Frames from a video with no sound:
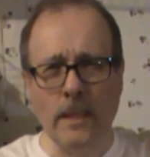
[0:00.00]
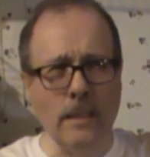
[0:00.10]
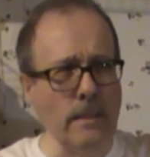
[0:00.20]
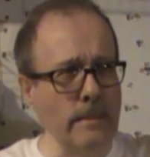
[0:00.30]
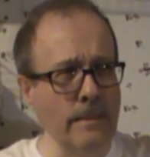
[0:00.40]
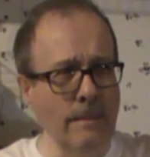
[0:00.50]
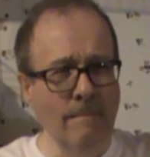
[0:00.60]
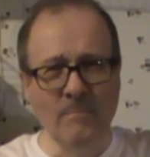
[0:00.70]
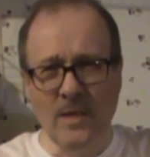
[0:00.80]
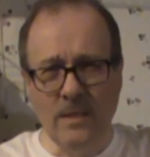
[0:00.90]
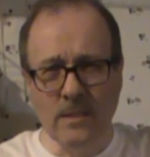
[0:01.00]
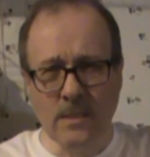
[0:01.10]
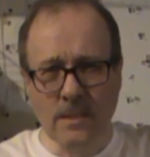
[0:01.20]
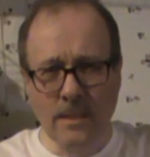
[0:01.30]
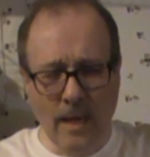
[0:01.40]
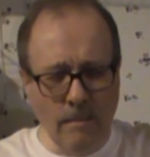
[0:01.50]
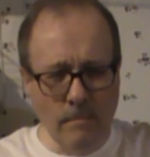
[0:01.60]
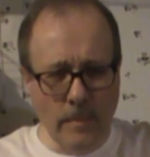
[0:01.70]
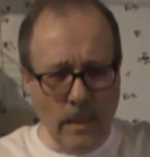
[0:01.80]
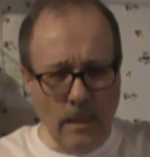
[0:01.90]
me and they
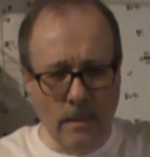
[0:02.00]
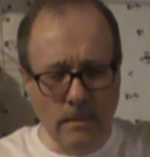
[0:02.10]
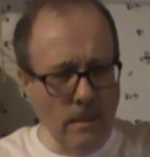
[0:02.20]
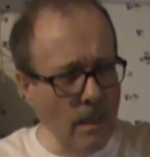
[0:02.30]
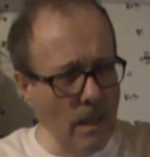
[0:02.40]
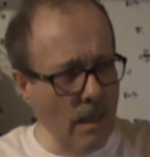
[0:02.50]
Skype me and